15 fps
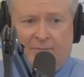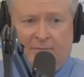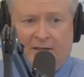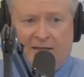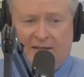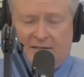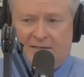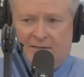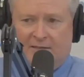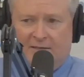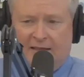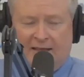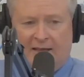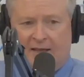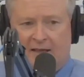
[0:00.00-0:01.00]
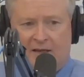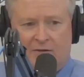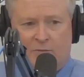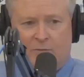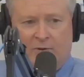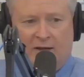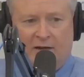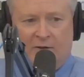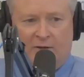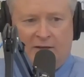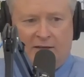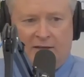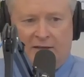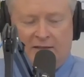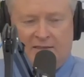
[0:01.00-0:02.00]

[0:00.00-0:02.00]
because that kind of rhetoric